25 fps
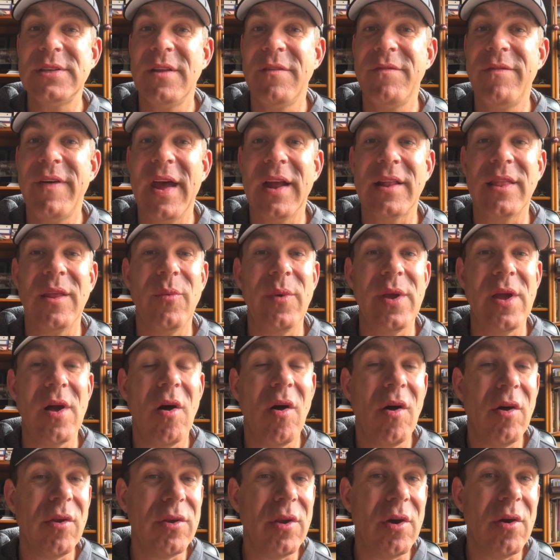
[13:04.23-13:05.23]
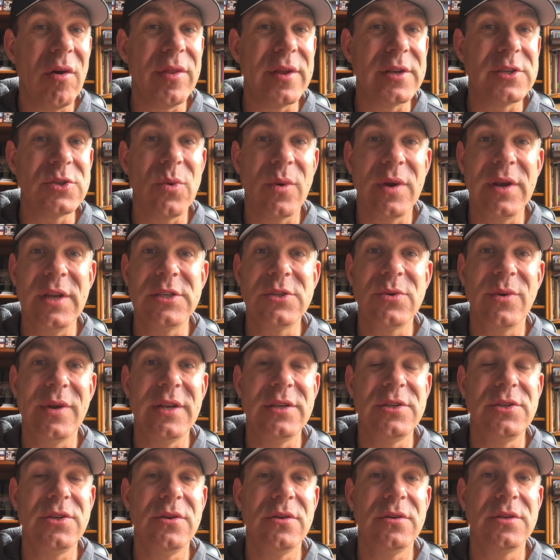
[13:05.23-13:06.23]
the fact that we all know that
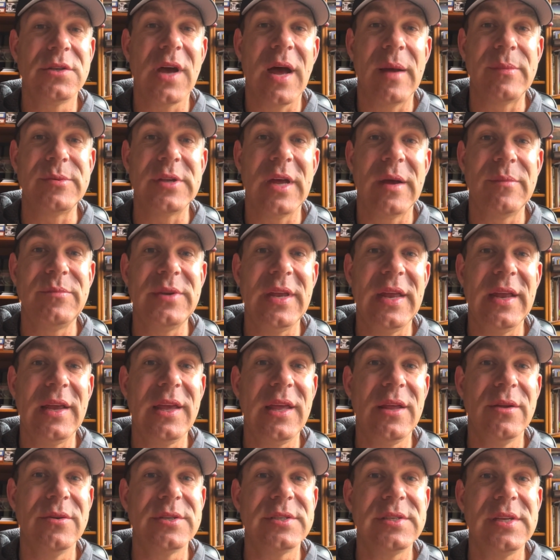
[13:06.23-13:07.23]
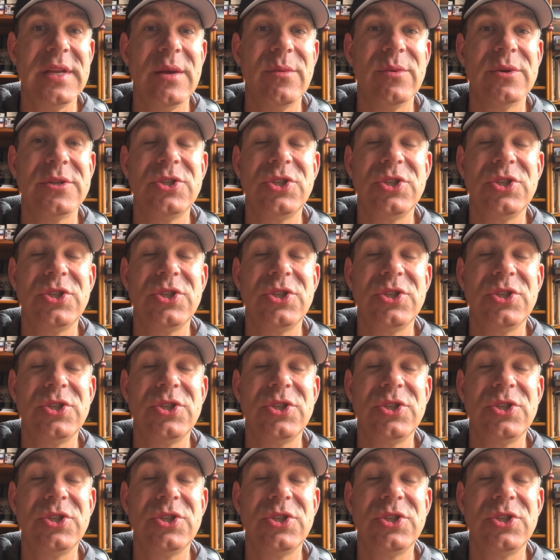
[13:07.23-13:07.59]
2022 Topps Update QC was